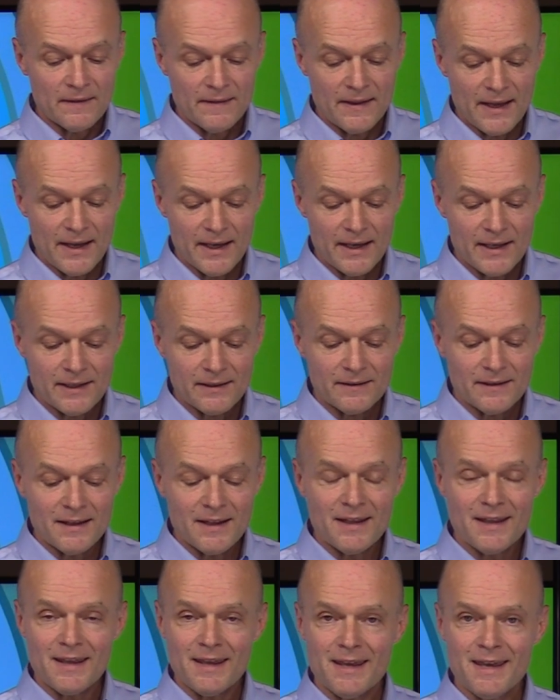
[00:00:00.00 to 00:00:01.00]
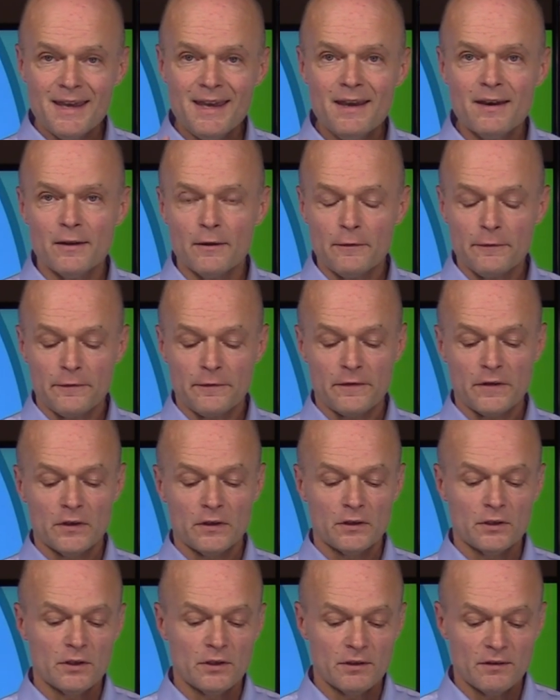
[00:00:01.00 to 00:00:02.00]
that if
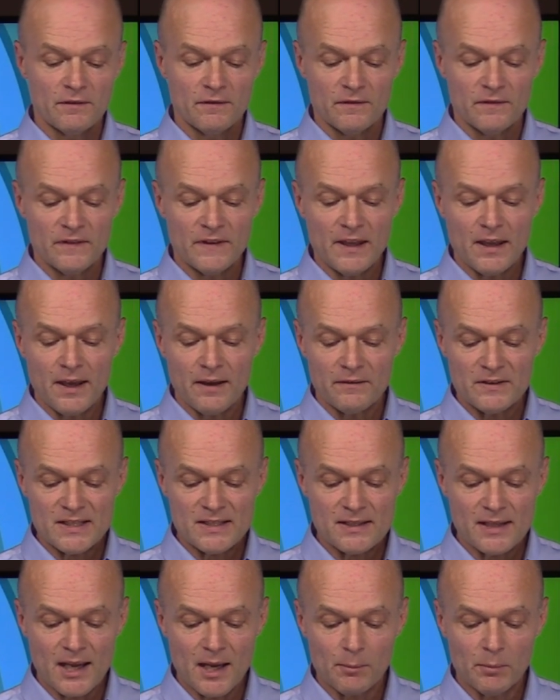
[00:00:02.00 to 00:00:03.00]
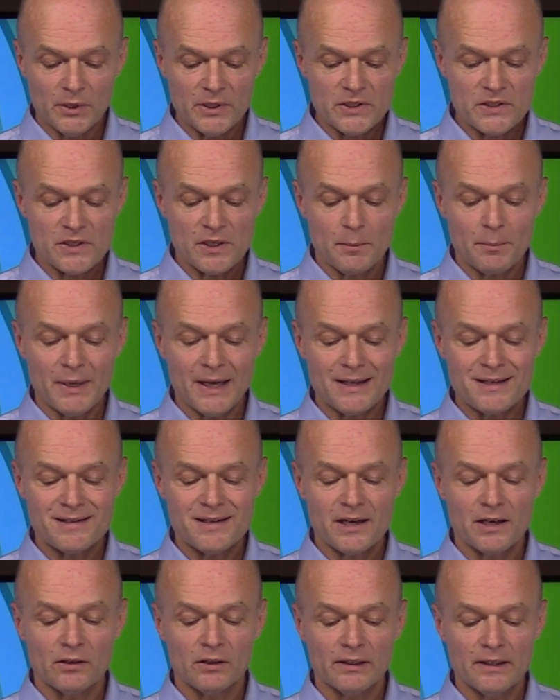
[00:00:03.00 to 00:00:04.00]
they have established a
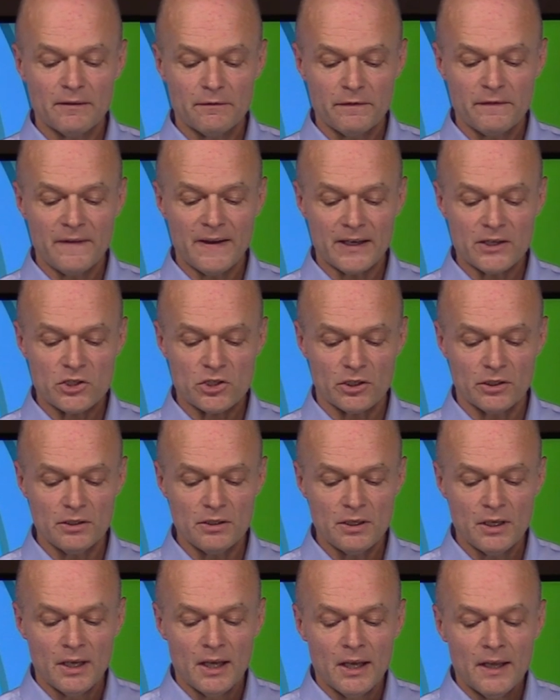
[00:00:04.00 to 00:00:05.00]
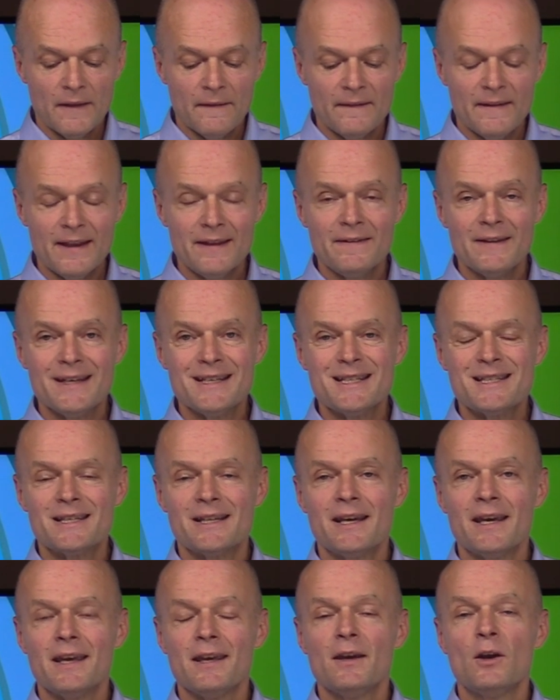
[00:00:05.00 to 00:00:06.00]
bacterial infection, then they
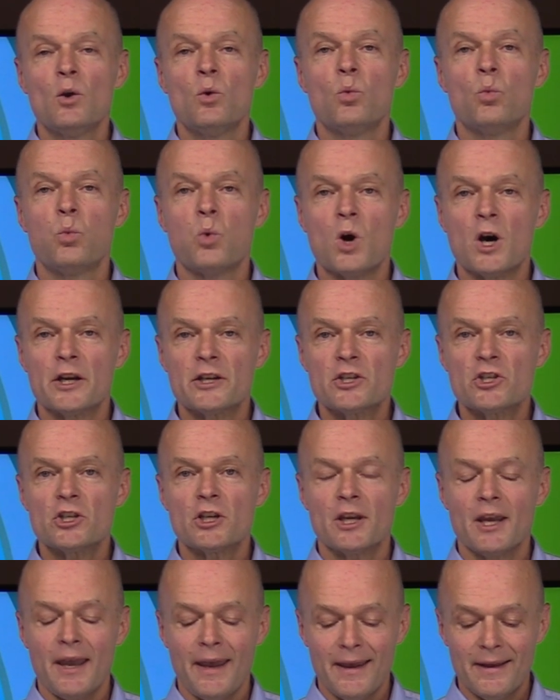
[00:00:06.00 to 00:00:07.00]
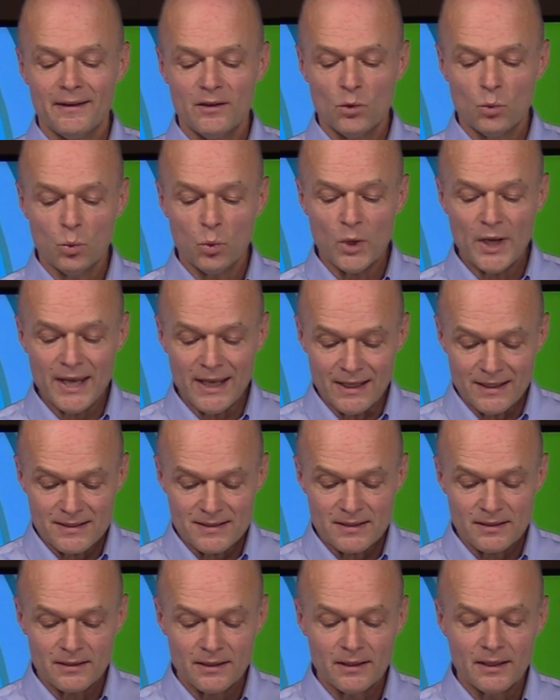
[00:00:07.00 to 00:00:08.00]
say watch and
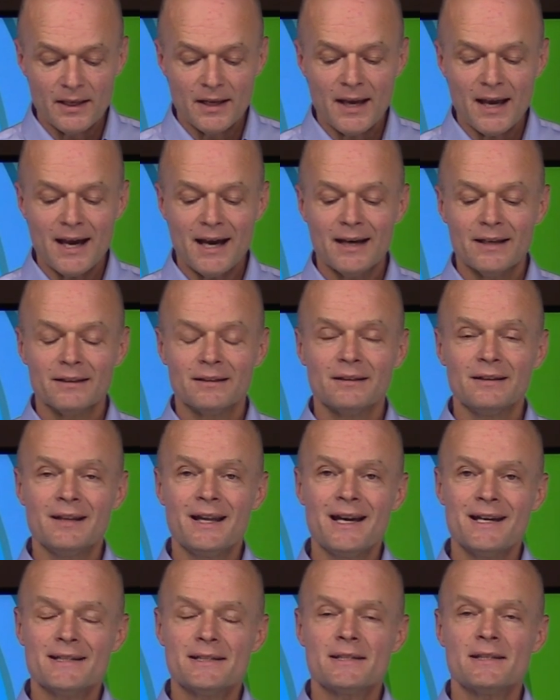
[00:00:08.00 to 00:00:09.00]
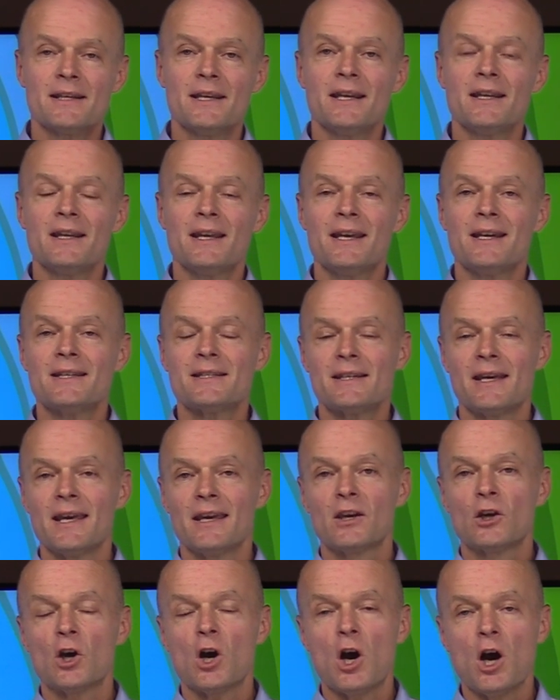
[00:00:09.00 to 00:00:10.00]
wait unless it is
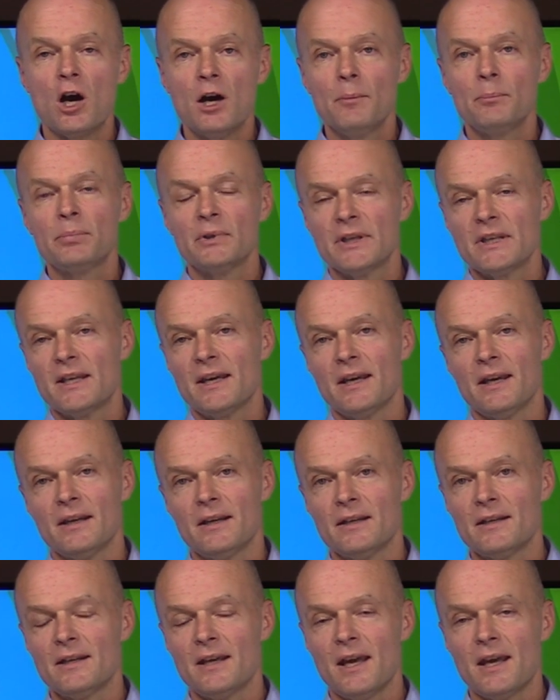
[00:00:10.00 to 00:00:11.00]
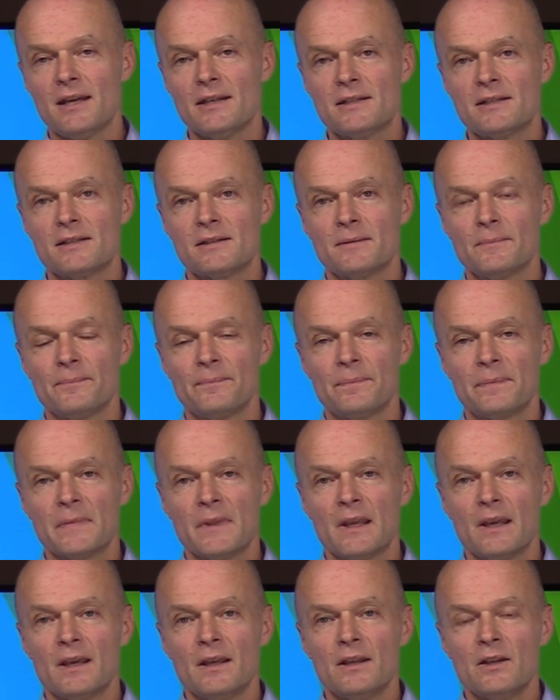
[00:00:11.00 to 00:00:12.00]
a complicated case.
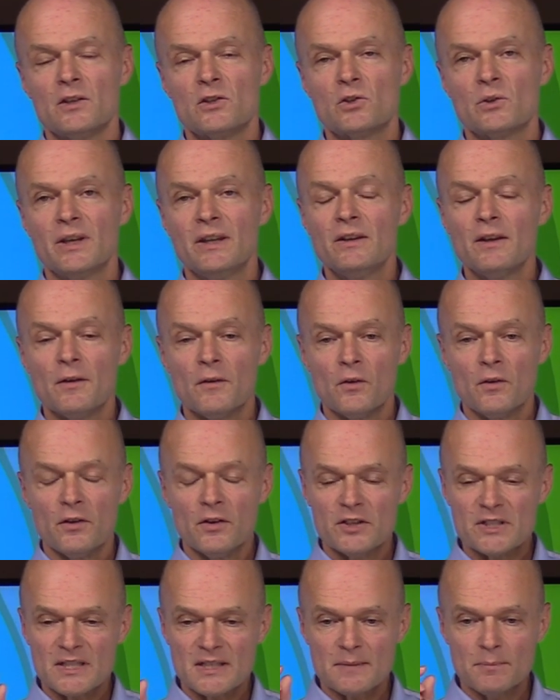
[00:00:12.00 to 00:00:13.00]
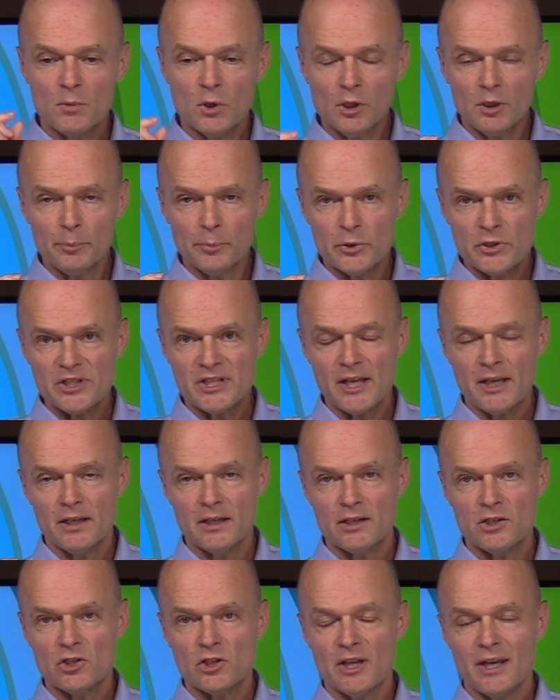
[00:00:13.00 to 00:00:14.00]
So in the small
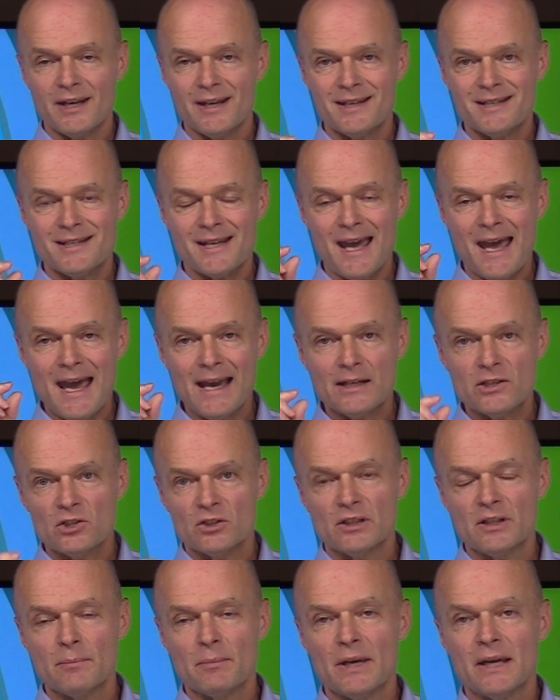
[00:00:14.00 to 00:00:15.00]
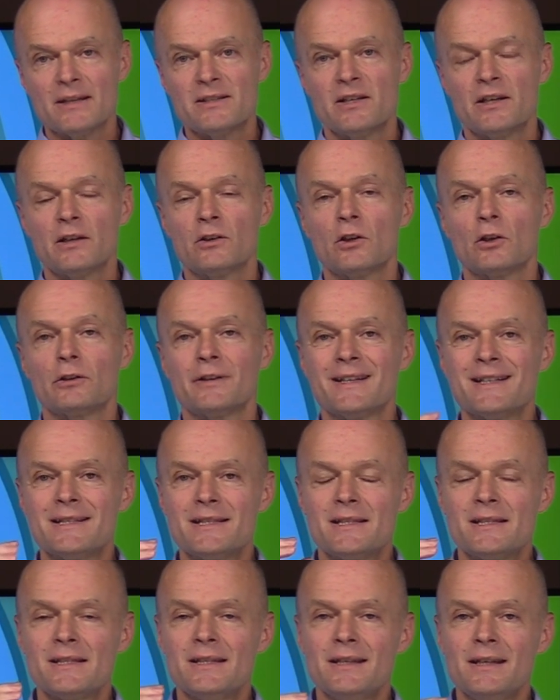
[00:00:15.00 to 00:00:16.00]
percentage that is actually bacterial, they
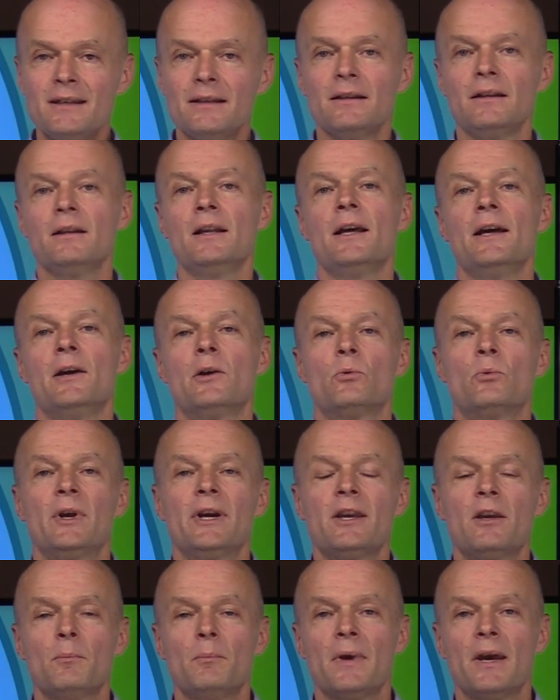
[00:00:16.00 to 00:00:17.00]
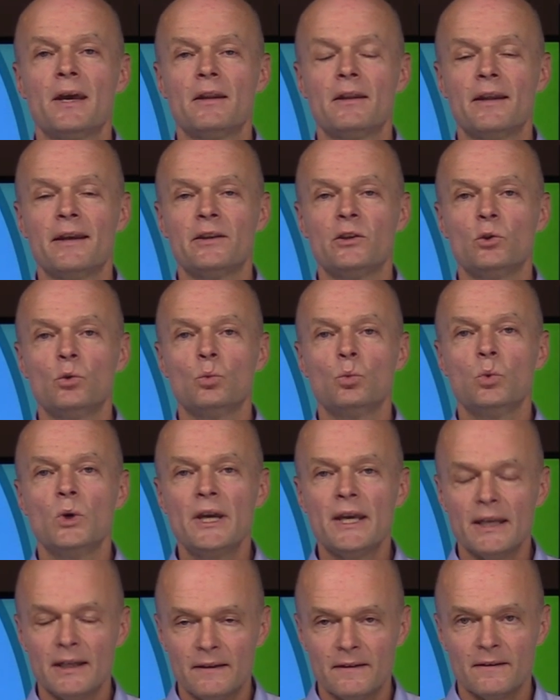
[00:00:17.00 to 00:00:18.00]
still recommend that you
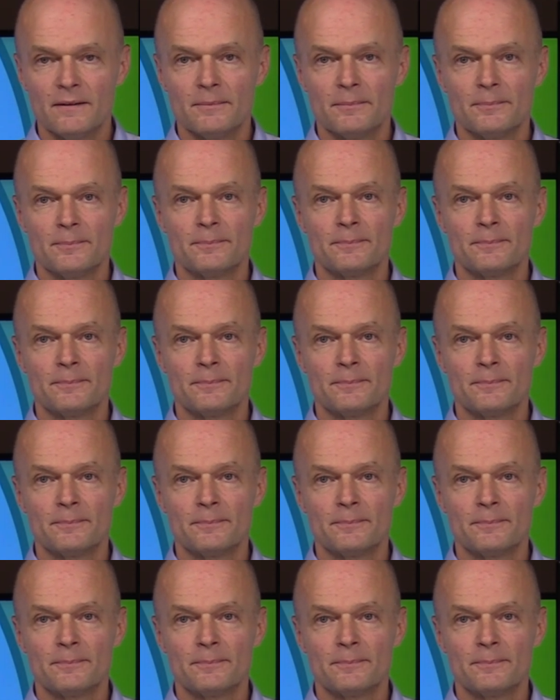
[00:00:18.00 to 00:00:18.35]
wait.